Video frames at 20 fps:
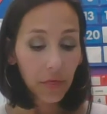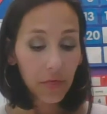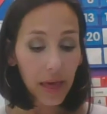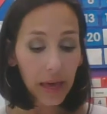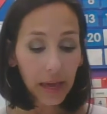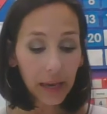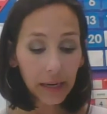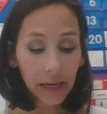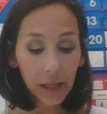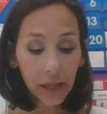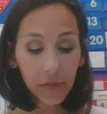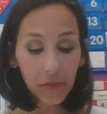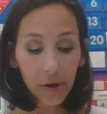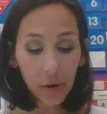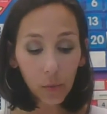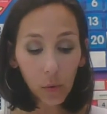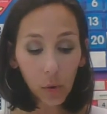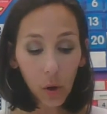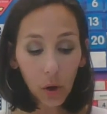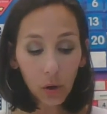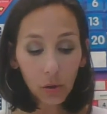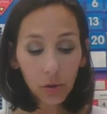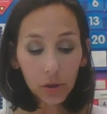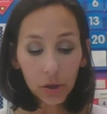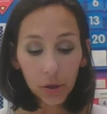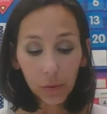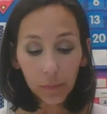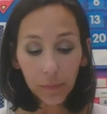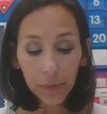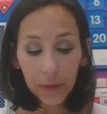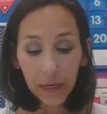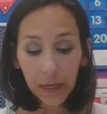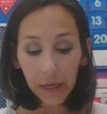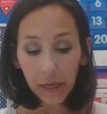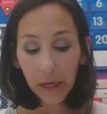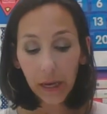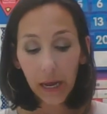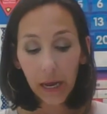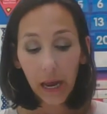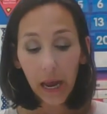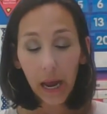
Then there will also be